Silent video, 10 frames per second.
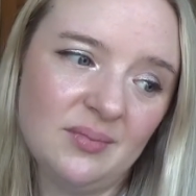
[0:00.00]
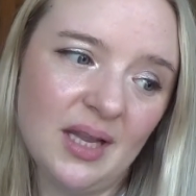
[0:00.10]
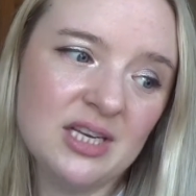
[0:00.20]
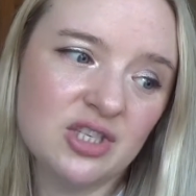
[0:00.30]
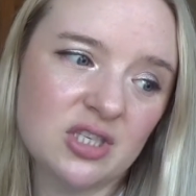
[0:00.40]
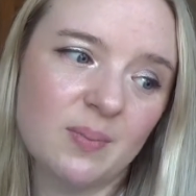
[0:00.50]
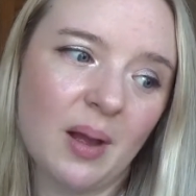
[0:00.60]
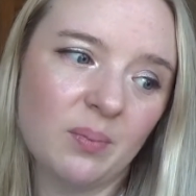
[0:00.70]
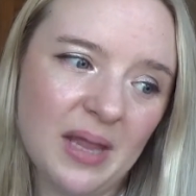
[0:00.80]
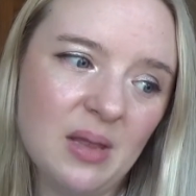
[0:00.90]
It's just
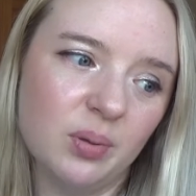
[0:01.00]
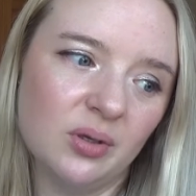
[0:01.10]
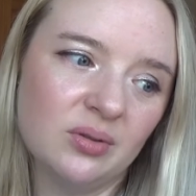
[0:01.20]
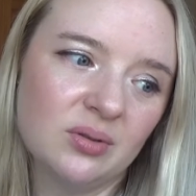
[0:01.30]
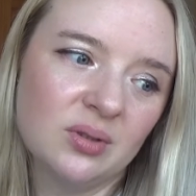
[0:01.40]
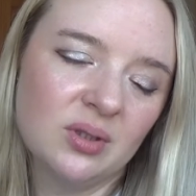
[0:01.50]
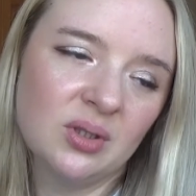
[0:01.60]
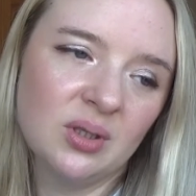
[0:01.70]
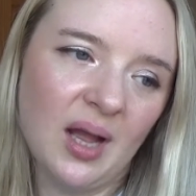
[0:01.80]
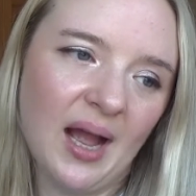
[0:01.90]
about people
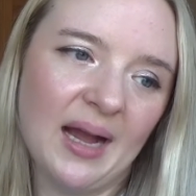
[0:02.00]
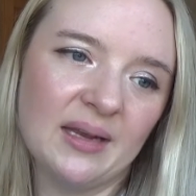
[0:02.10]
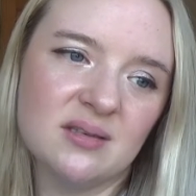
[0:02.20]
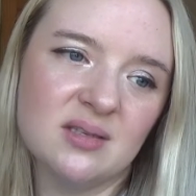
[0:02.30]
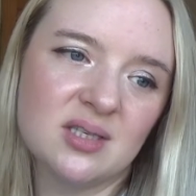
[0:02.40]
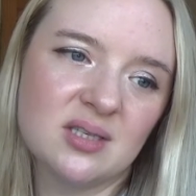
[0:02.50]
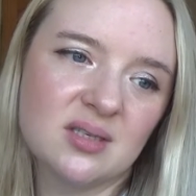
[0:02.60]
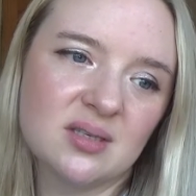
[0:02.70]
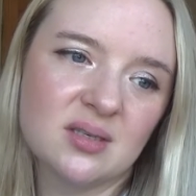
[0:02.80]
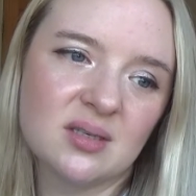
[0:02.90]
and
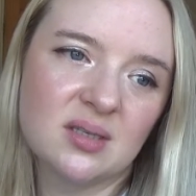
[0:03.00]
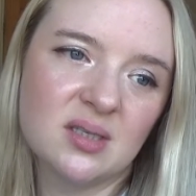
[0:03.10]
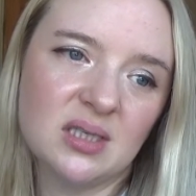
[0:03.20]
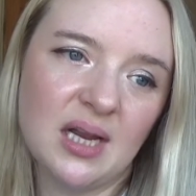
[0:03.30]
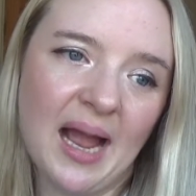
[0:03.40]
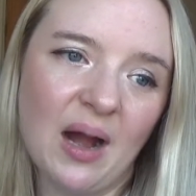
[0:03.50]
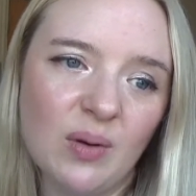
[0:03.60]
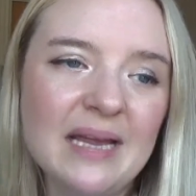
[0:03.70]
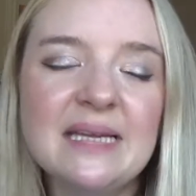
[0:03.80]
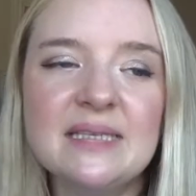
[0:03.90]
how
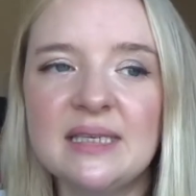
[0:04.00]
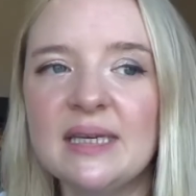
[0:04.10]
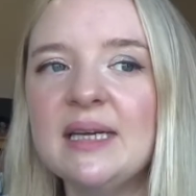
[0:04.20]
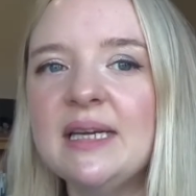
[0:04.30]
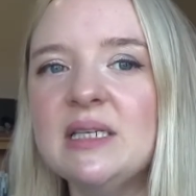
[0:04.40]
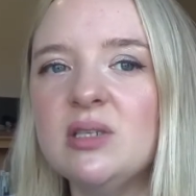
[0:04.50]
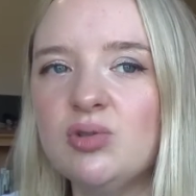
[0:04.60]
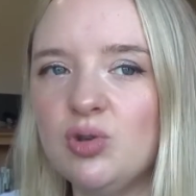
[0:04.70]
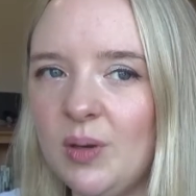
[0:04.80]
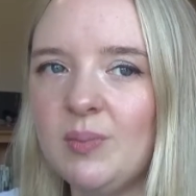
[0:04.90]
easy it is
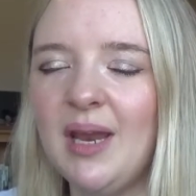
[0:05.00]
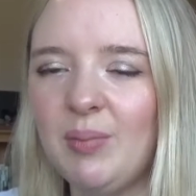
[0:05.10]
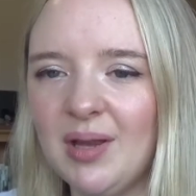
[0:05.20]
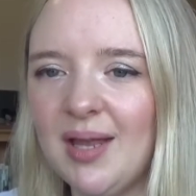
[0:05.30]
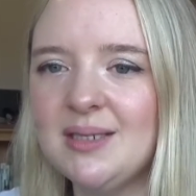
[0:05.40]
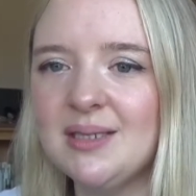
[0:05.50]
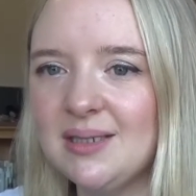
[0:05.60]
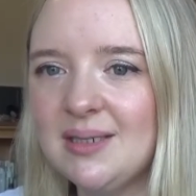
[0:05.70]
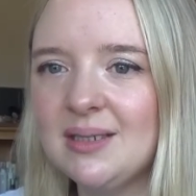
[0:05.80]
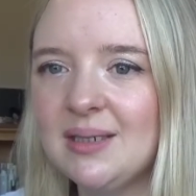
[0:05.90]
to be
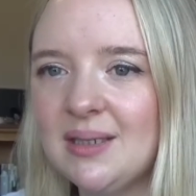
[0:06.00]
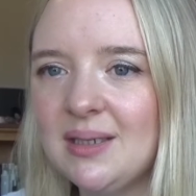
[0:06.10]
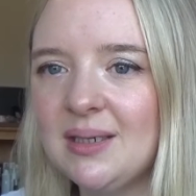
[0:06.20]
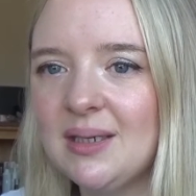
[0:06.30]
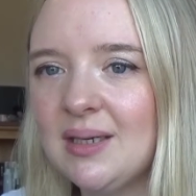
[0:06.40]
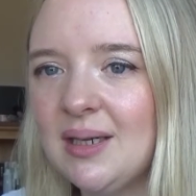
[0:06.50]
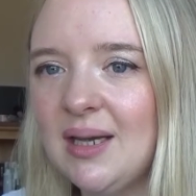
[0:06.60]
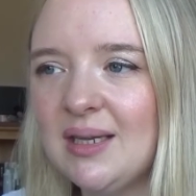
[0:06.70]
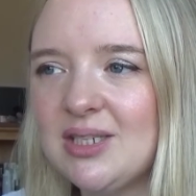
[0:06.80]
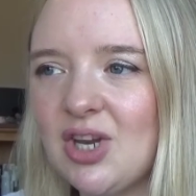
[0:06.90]
manipulated.
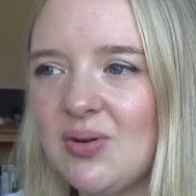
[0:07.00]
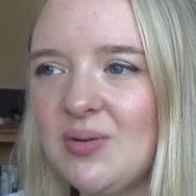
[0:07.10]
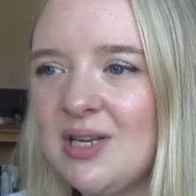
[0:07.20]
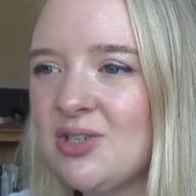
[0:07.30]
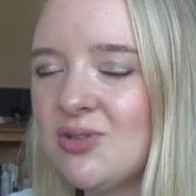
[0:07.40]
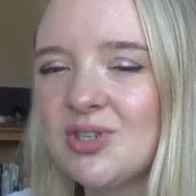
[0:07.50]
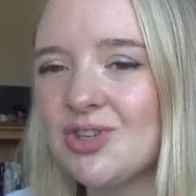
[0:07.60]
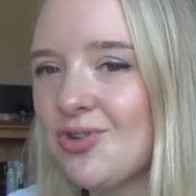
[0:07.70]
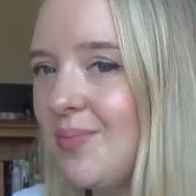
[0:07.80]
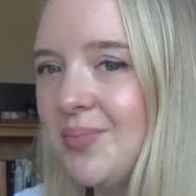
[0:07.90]
So it's not just
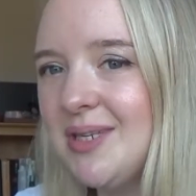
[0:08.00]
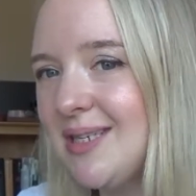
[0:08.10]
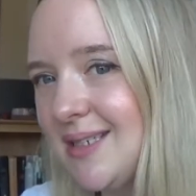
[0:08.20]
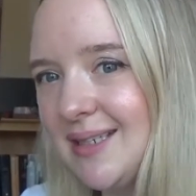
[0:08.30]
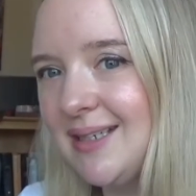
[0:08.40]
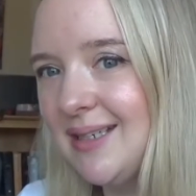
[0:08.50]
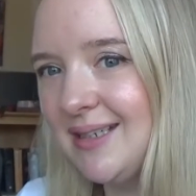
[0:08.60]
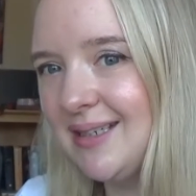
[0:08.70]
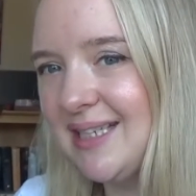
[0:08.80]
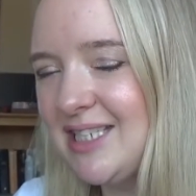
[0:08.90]
Trump that does it.
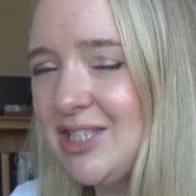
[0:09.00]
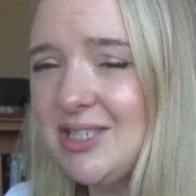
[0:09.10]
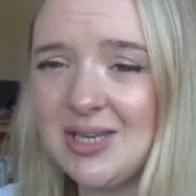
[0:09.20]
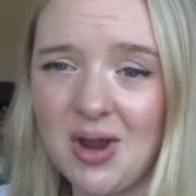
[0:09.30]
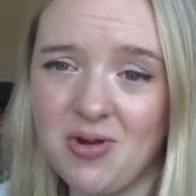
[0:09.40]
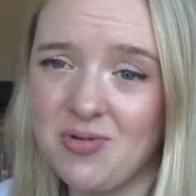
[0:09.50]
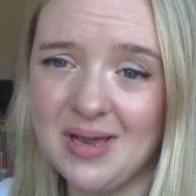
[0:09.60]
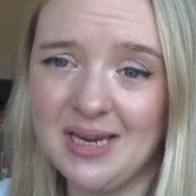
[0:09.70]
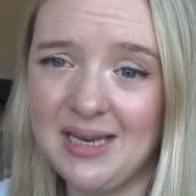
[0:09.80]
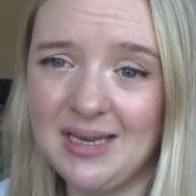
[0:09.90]
There's so
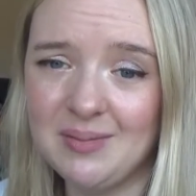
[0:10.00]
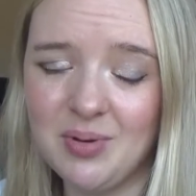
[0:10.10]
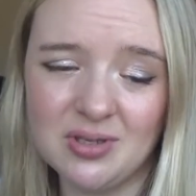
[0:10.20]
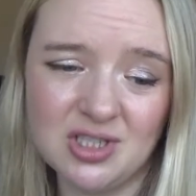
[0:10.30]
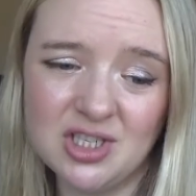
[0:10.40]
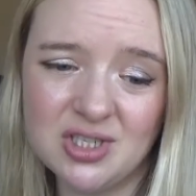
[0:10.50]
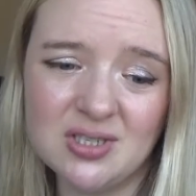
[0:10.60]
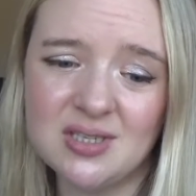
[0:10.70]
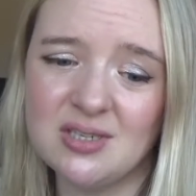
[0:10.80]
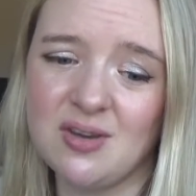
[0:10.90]
many
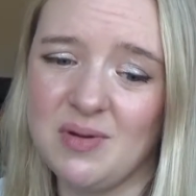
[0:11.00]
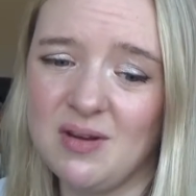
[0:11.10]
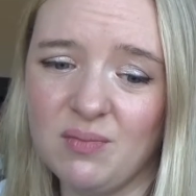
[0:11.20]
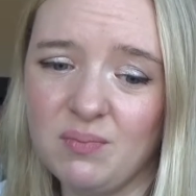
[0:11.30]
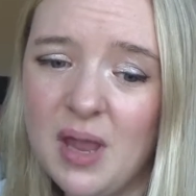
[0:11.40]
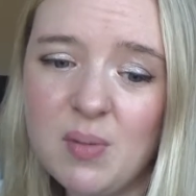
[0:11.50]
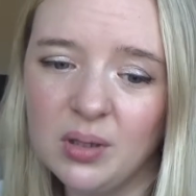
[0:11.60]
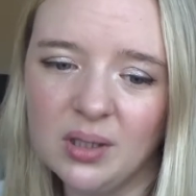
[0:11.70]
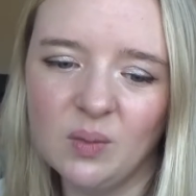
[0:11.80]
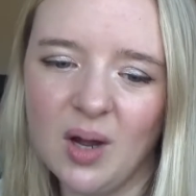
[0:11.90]
politicians, there's so many different people
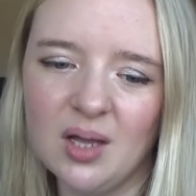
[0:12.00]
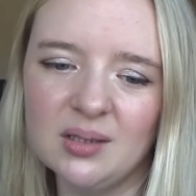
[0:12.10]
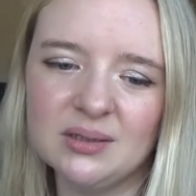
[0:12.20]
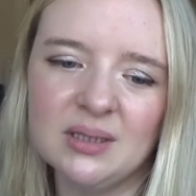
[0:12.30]
in the world